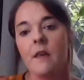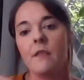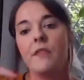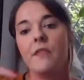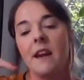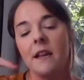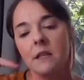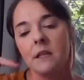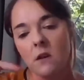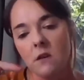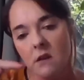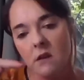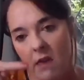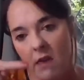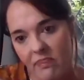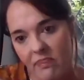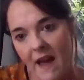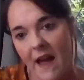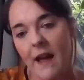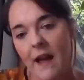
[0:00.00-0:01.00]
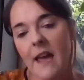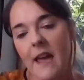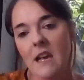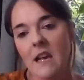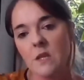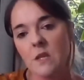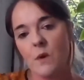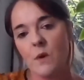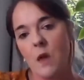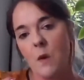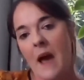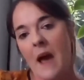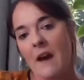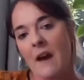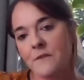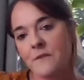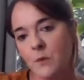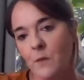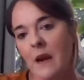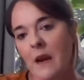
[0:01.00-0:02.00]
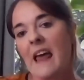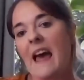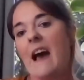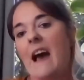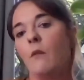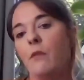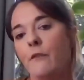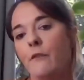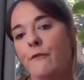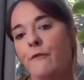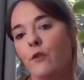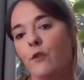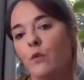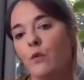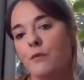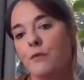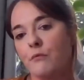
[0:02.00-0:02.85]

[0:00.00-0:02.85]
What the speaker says: then it's only in that case where you have to allow the full